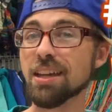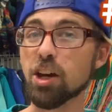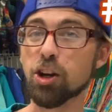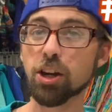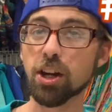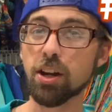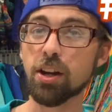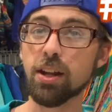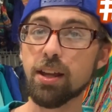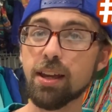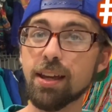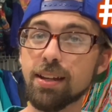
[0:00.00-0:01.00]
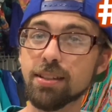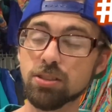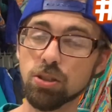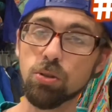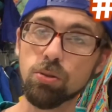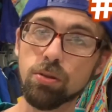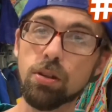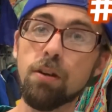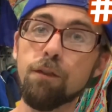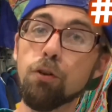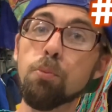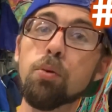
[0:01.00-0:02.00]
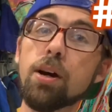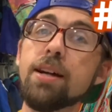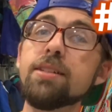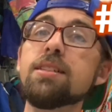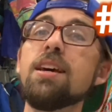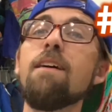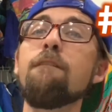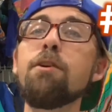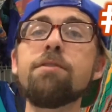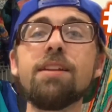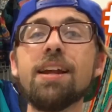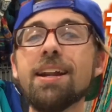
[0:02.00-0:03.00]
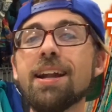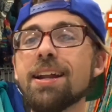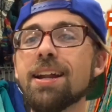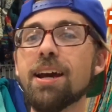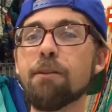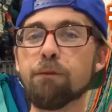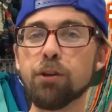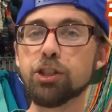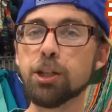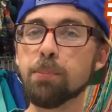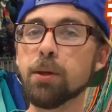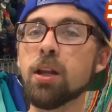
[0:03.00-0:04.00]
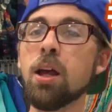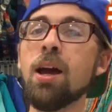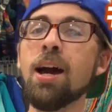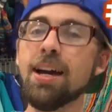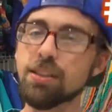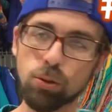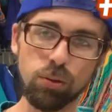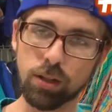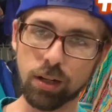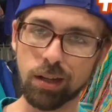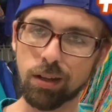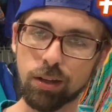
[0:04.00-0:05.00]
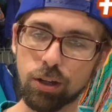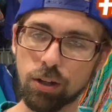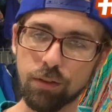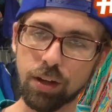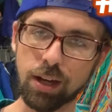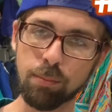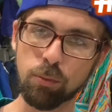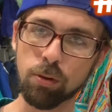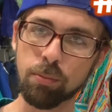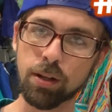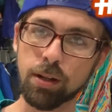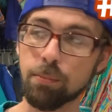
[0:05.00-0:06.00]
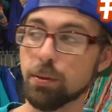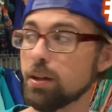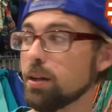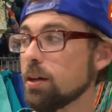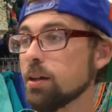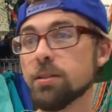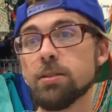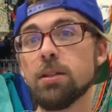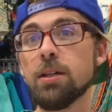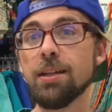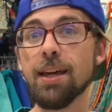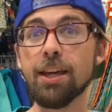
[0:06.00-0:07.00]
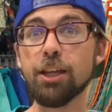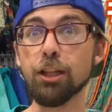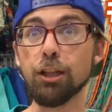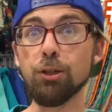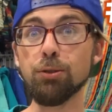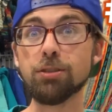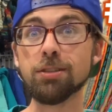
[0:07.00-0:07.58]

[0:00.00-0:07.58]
I undercutted it, and it sold. Full price, $59.99, free shipping. I totally could have gotten more money, but yeah, you lose